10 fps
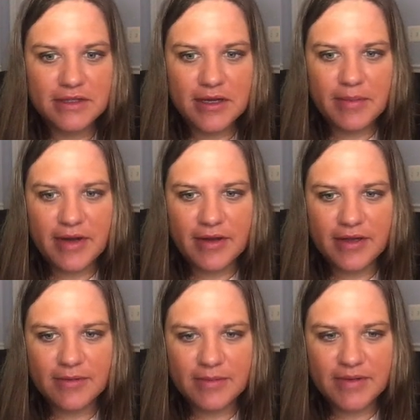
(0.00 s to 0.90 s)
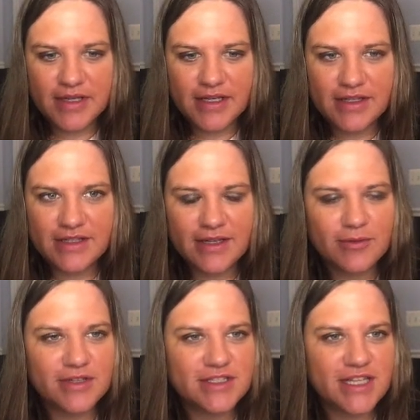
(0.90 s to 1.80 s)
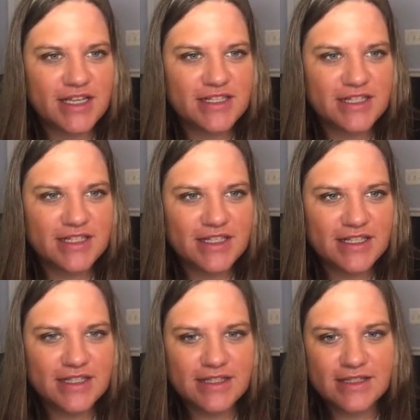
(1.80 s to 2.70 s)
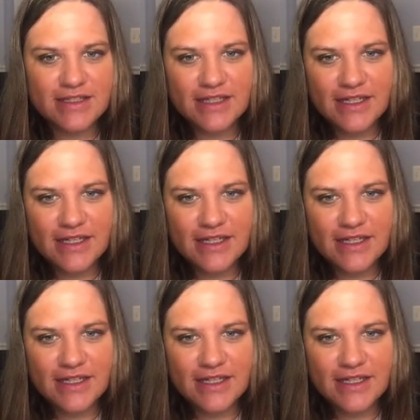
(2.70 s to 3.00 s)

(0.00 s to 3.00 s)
about it would be SQL injection is